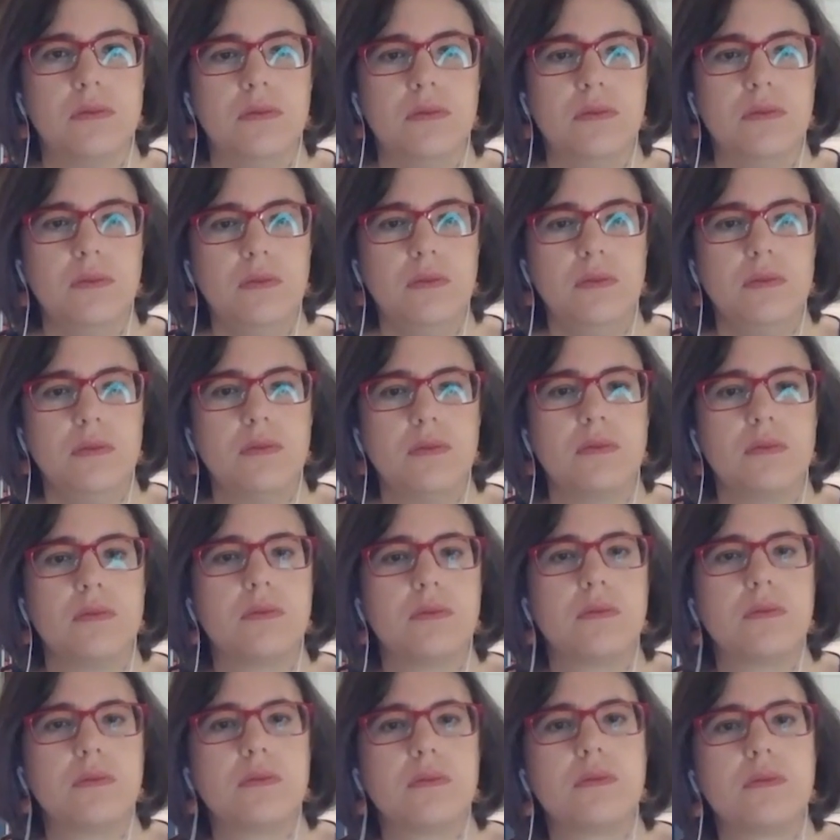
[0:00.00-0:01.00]

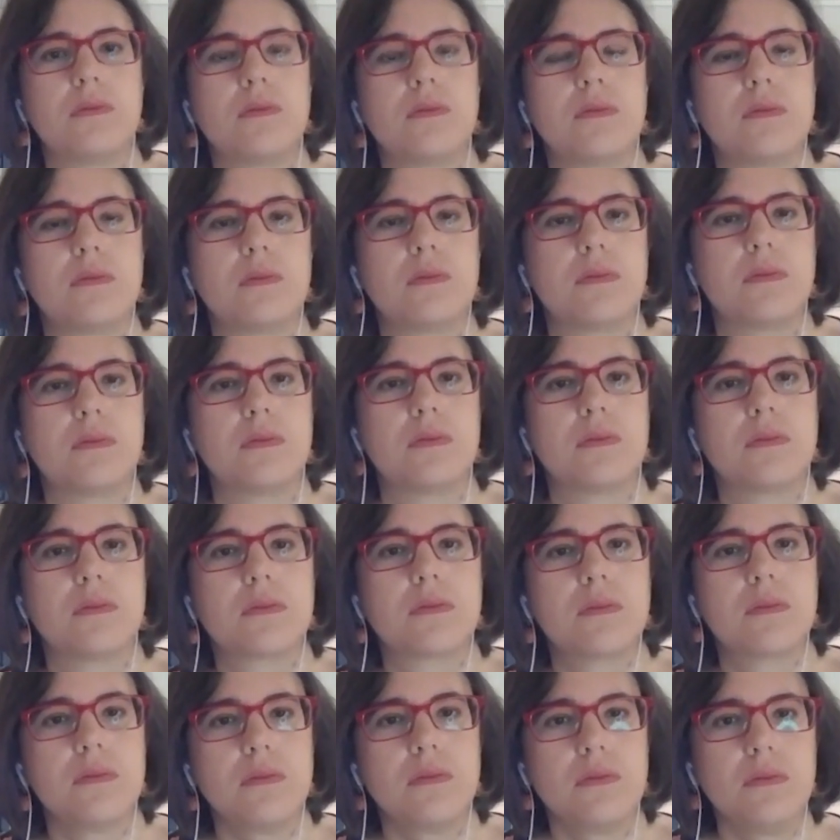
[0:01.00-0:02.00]

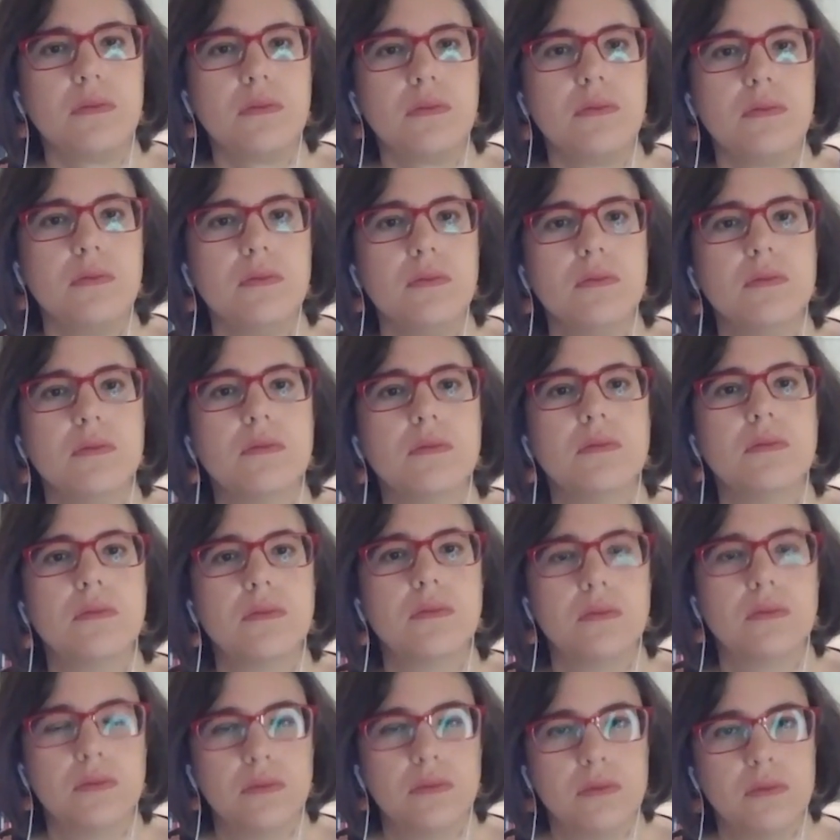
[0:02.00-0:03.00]

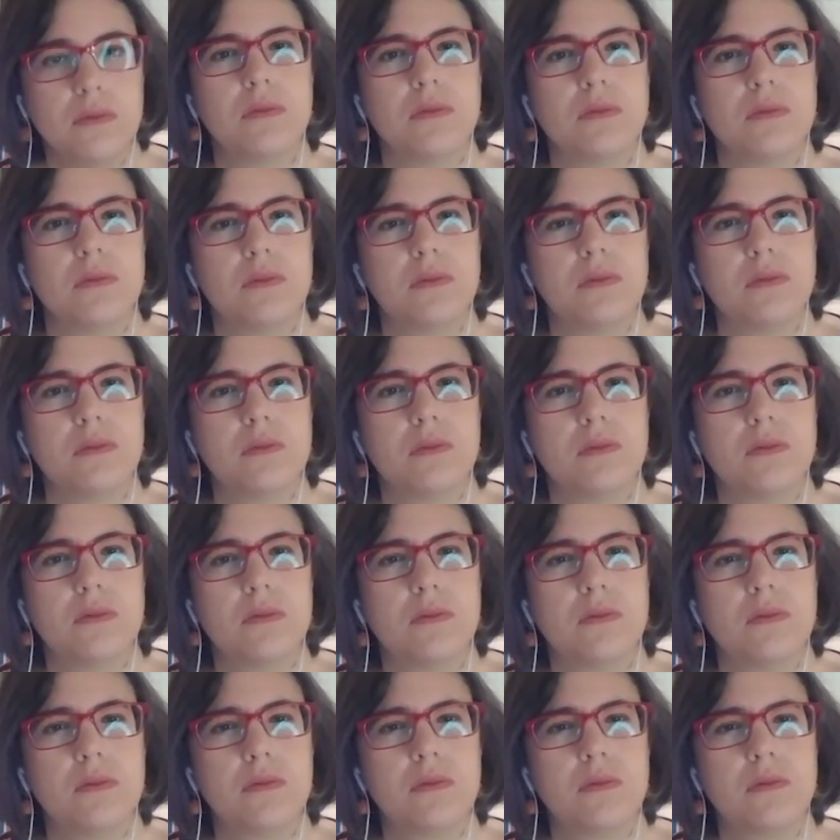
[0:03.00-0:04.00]

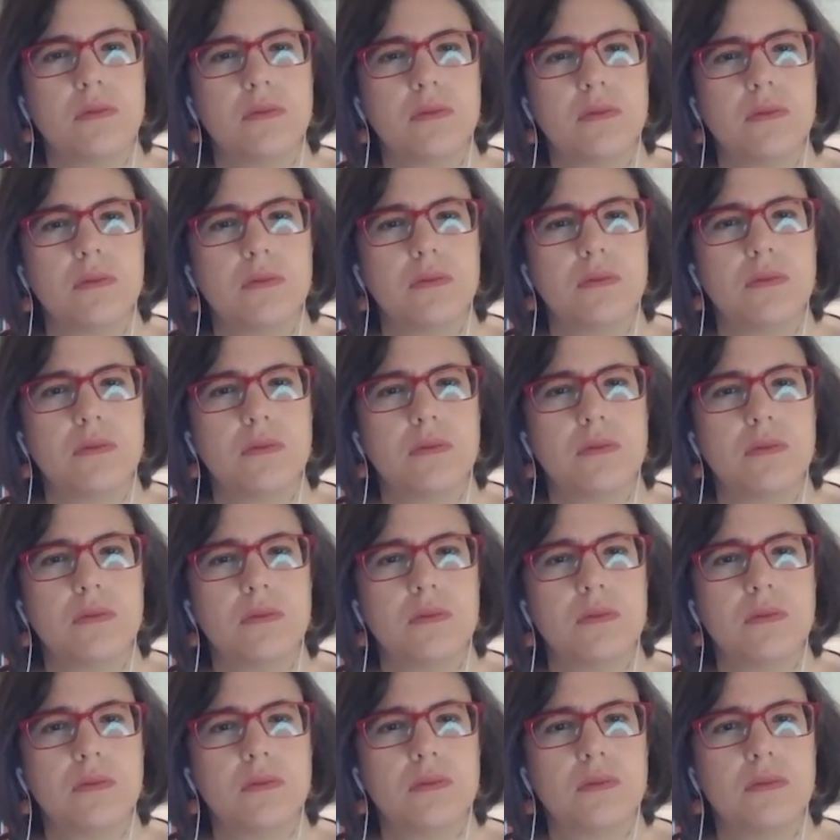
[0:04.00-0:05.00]

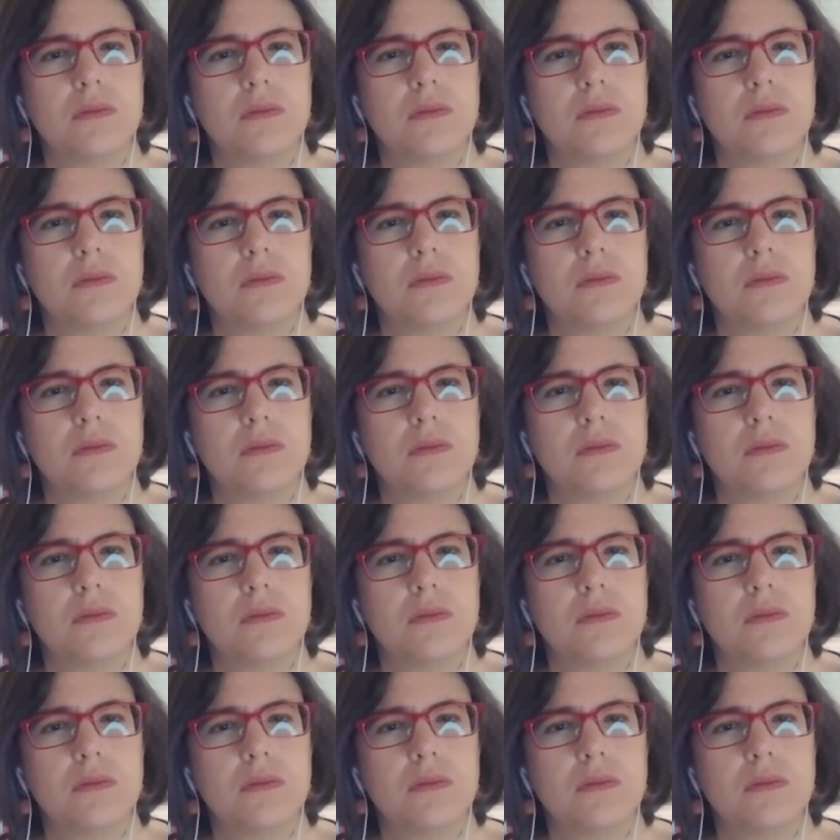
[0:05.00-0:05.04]
The person shown says nothing.